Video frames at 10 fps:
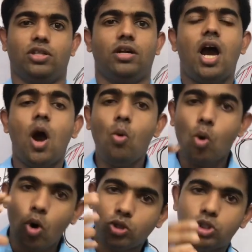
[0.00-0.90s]
How
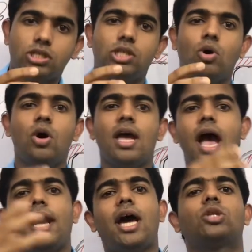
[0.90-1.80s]
osteo
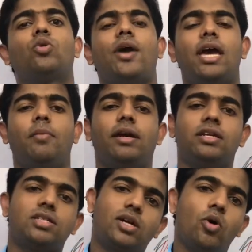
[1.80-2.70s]
and
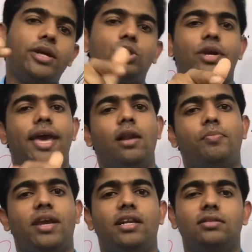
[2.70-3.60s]
arthrokinematics are going to help
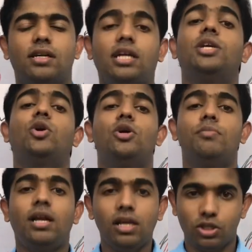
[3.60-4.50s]
in the
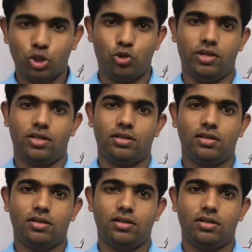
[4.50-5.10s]
glenohumeral joint.